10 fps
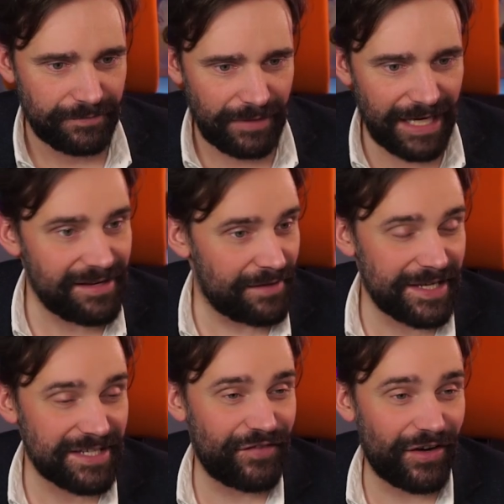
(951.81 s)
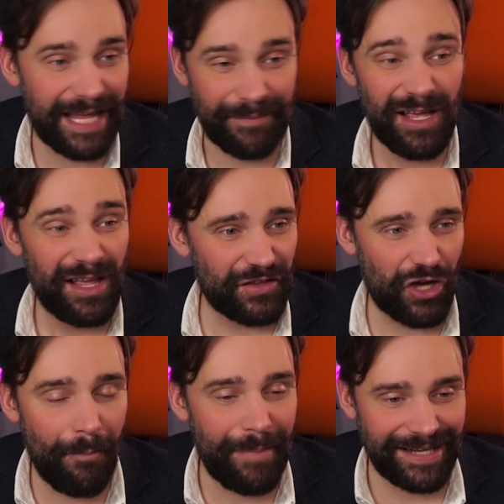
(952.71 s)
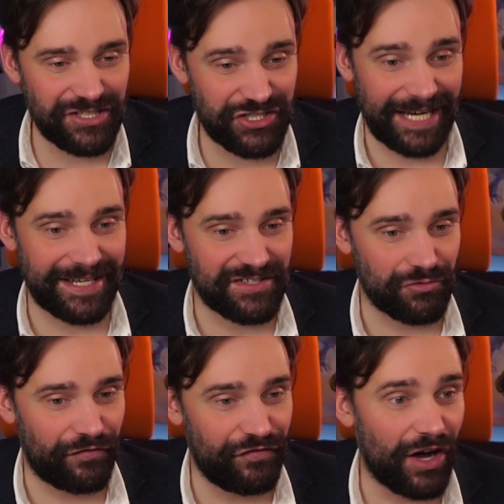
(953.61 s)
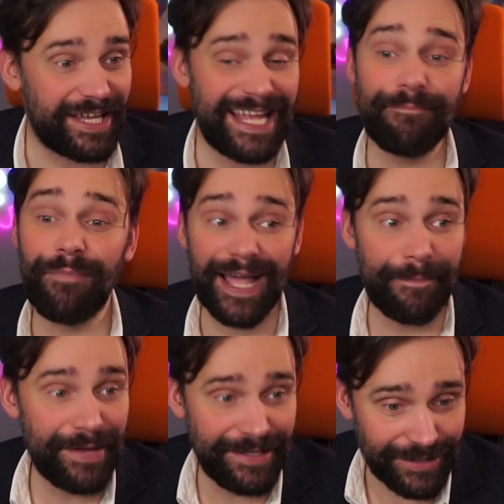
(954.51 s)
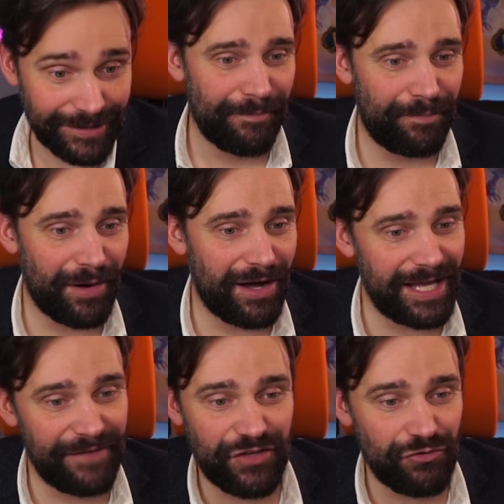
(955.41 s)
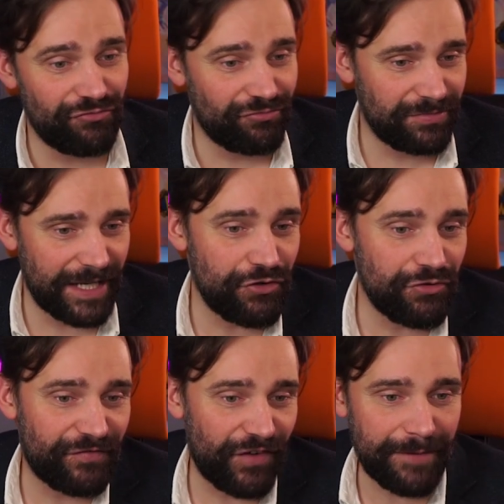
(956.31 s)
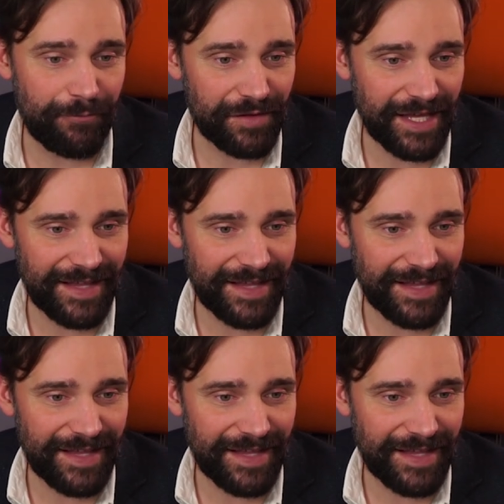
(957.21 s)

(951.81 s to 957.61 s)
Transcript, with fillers: I, I, think it's a fun game. The combat is janky as all fuck, in my opinion. But if you if you vibe with it, that's